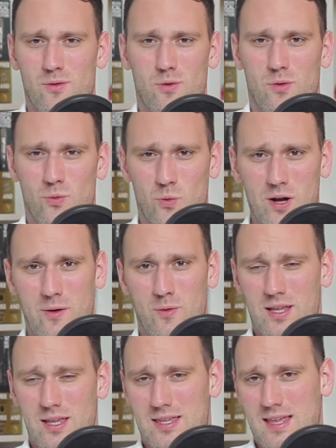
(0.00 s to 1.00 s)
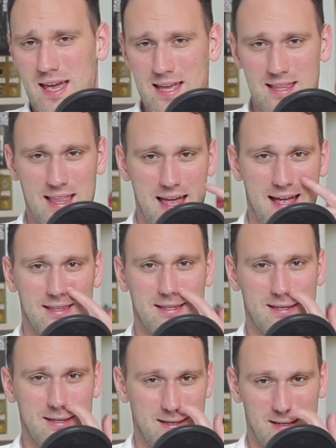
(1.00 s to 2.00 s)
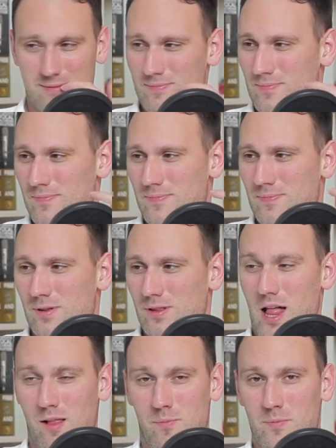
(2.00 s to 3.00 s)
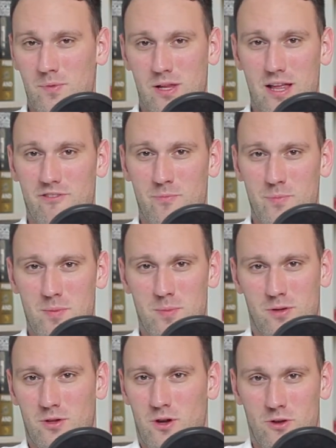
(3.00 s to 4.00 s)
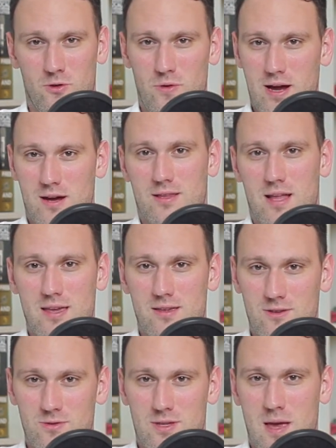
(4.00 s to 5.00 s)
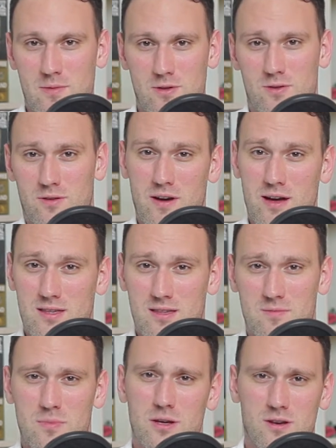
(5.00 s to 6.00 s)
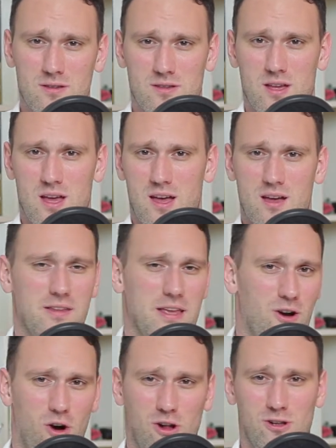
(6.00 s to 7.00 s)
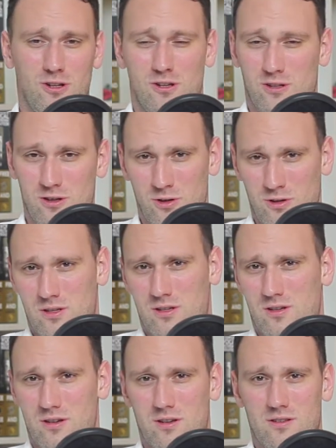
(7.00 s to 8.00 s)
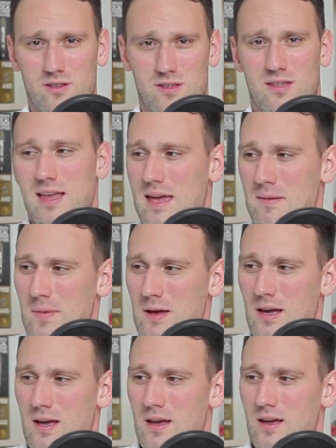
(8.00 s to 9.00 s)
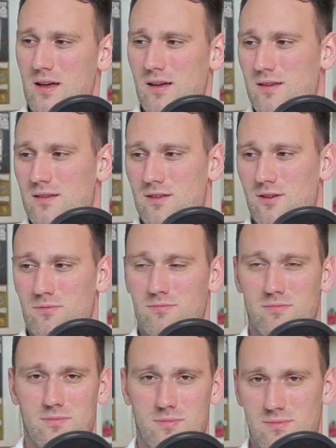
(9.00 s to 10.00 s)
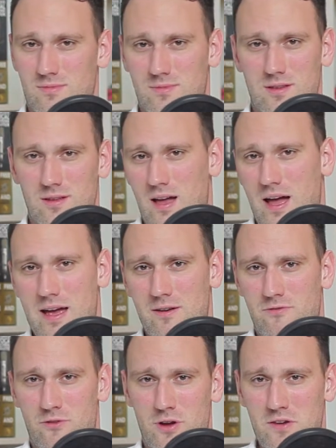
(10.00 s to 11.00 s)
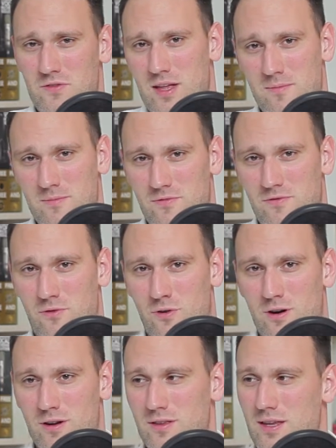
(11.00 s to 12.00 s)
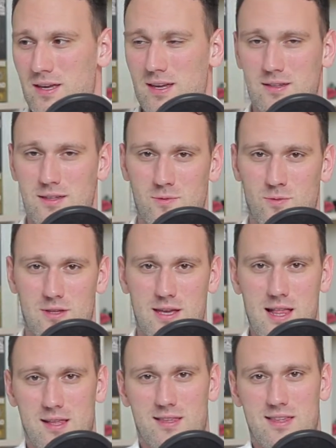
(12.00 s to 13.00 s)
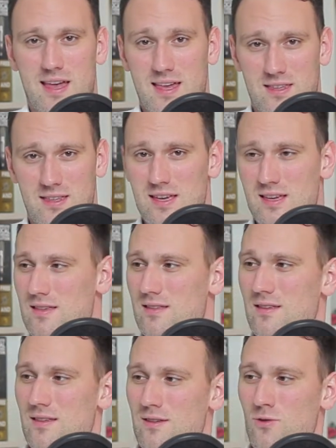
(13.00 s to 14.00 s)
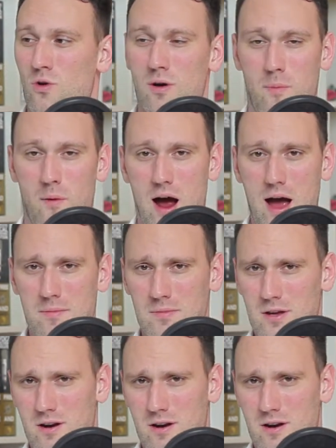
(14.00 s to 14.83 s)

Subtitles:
What I want to say that a lot of people don't recognize new Samsung devices because they all look the same. So I forgive them for thinking this was Galaxy S6. This is Core Prime.